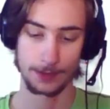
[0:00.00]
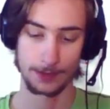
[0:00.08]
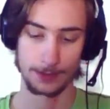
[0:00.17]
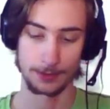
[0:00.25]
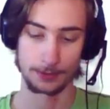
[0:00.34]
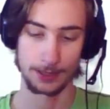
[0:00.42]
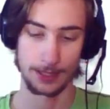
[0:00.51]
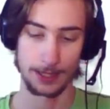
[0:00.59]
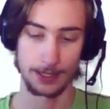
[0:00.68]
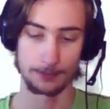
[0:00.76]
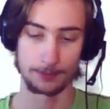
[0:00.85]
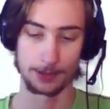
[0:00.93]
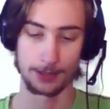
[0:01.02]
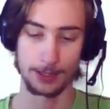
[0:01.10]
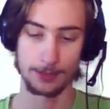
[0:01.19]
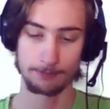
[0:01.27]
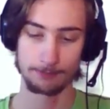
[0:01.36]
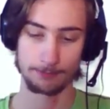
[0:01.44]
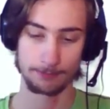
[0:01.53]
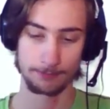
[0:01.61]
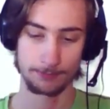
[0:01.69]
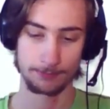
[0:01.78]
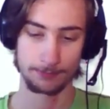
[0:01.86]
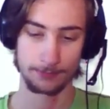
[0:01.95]
Okay, block here.
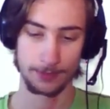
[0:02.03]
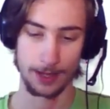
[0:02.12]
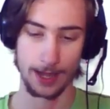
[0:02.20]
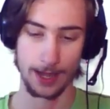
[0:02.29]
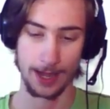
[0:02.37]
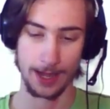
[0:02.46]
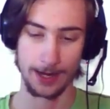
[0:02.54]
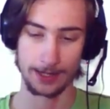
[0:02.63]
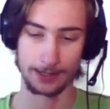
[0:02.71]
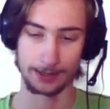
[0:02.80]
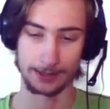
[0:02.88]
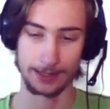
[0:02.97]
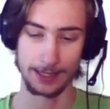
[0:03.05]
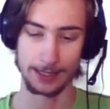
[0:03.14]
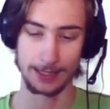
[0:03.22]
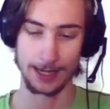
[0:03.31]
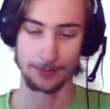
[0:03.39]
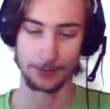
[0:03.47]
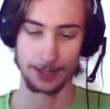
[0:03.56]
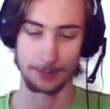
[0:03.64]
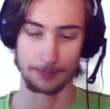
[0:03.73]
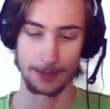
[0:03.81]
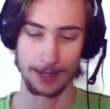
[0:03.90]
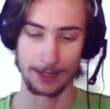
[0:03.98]
I think I've got a
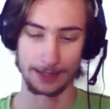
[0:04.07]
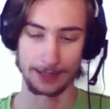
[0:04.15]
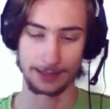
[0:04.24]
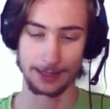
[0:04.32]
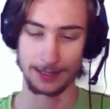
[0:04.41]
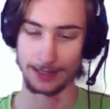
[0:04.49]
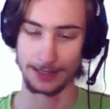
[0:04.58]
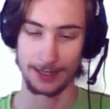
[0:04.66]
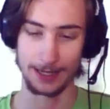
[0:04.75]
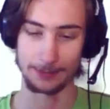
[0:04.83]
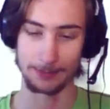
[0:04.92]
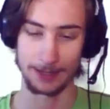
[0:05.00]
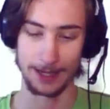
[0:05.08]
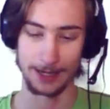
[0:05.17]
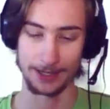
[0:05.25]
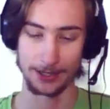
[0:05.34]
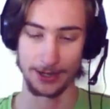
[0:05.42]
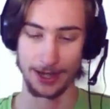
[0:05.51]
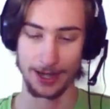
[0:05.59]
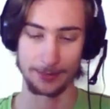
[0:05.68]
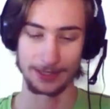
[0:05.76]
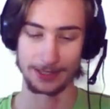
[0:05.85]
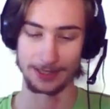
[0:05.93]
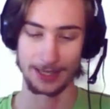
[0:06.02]
bug. It didn't hit, but I don't know how
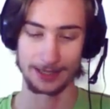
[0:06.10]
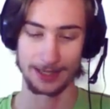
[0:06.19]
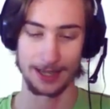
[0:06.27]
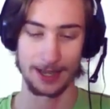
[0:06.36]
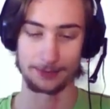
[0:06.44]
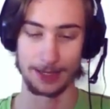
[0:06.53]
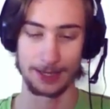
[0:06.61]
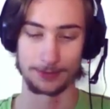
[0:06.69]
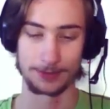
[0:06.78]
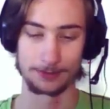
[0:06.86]
many stacks they have left.